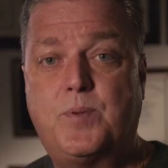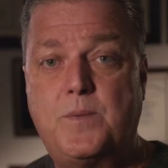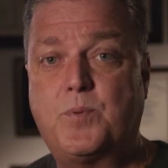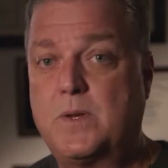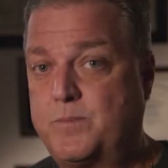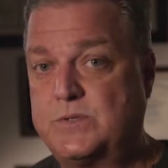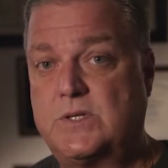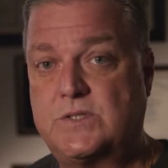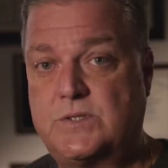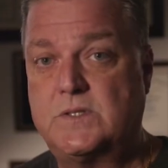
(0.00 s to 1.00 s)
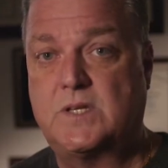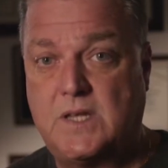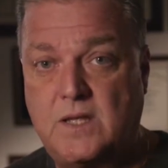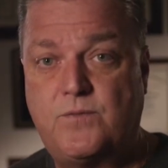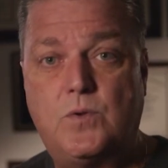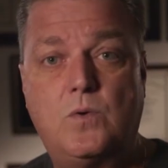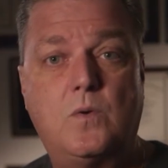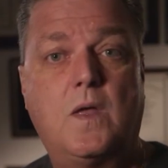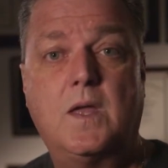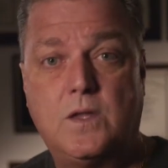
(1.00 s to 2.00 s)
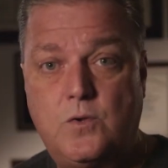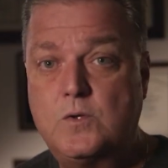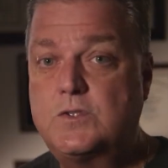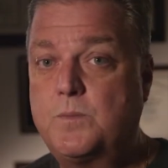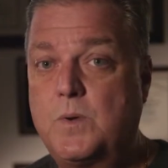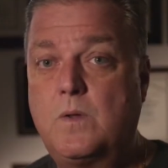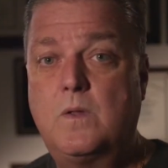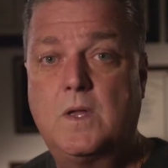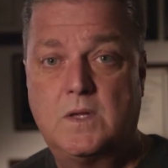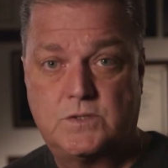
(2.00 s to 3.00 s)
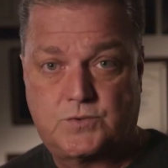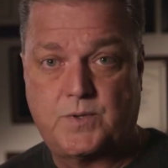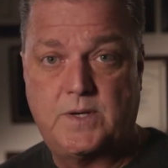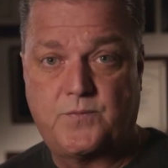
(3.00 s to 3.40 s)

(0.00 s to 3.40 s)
people in a position to give you usable street